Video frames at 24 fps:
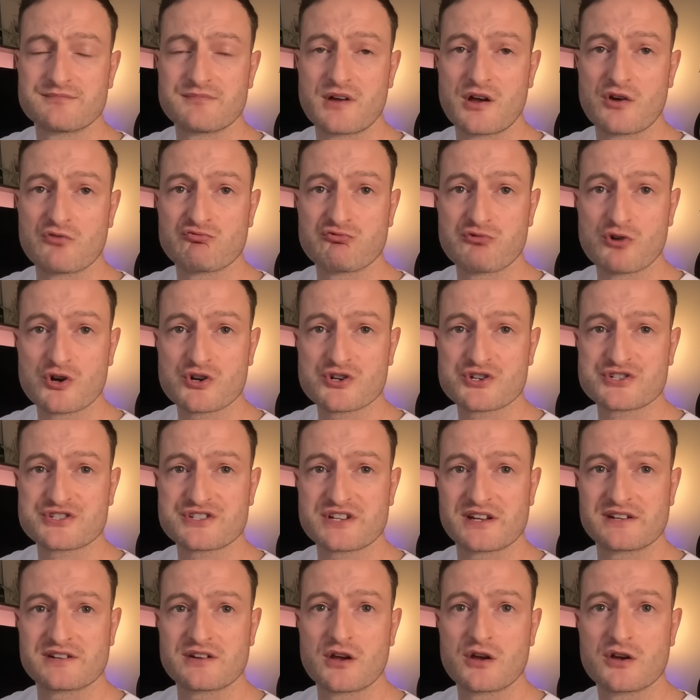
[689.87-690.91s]
A rushed
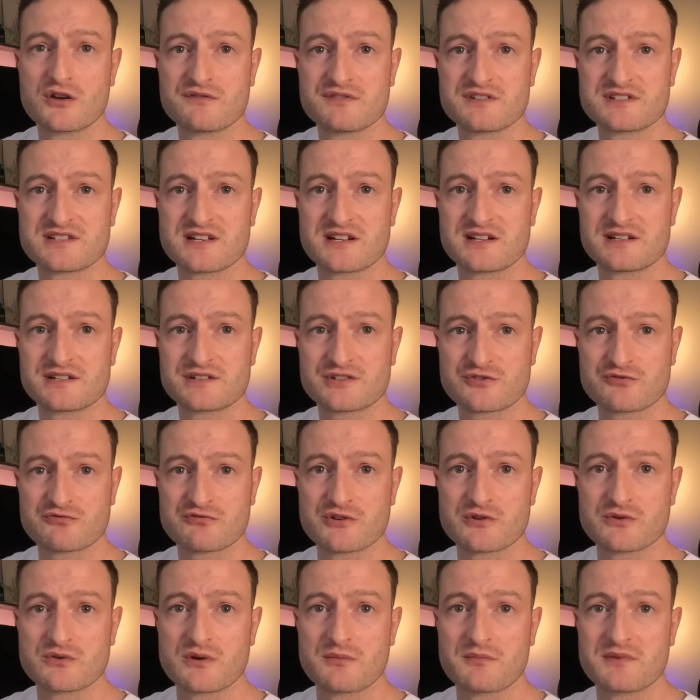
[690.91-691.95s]
and overtired
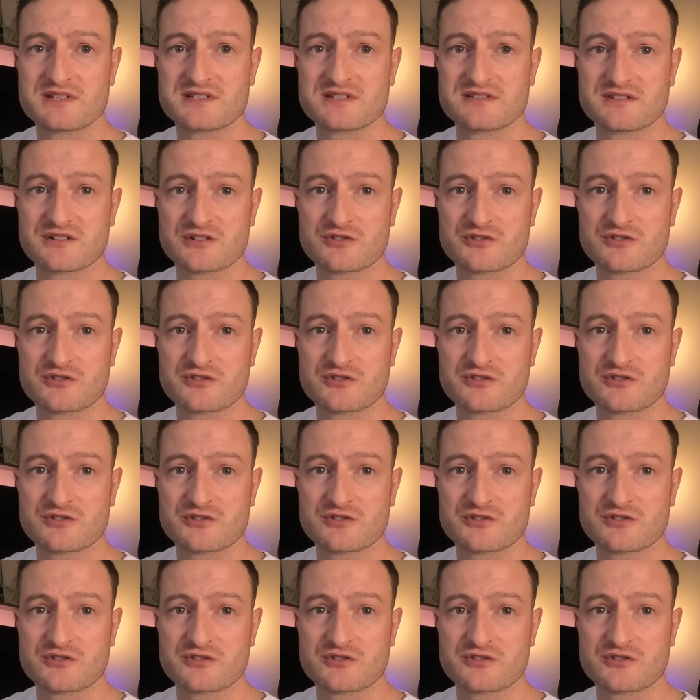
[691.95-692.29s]
crew omitted